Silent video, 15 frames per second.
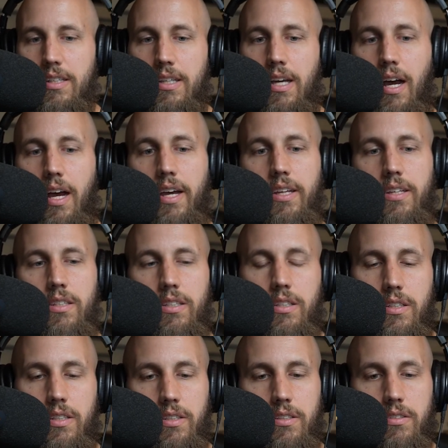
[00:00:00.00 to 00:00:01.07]
Kind
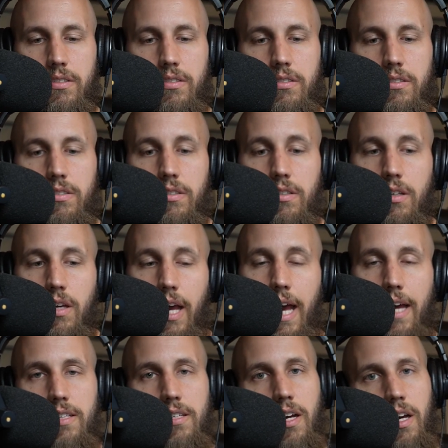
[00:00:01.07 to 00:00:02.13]
is,
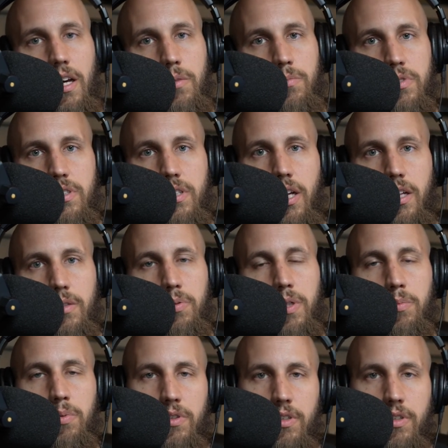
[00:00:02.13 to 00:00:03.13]
at times, telling people